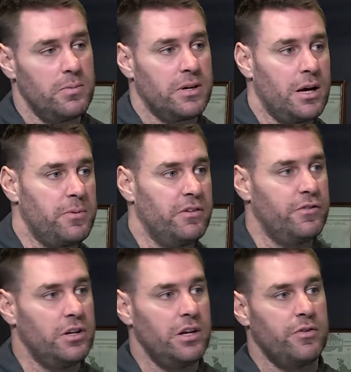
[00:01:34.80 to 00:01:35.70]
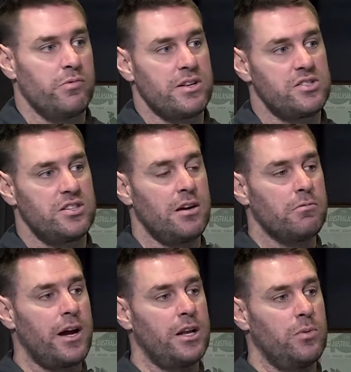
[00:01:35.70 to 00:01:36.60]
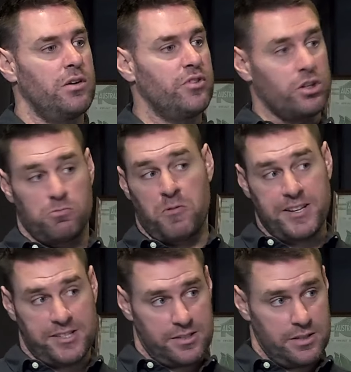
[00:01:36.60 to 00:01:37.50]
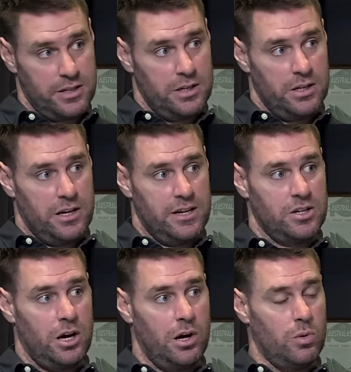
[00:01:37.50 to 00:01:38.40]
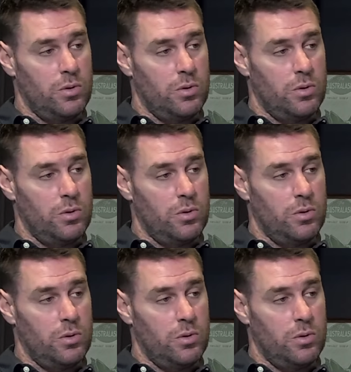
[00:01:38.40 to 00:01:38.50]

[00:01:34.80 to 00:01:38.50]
Cup, but if he runs to that rating, where have you got the race as a whole?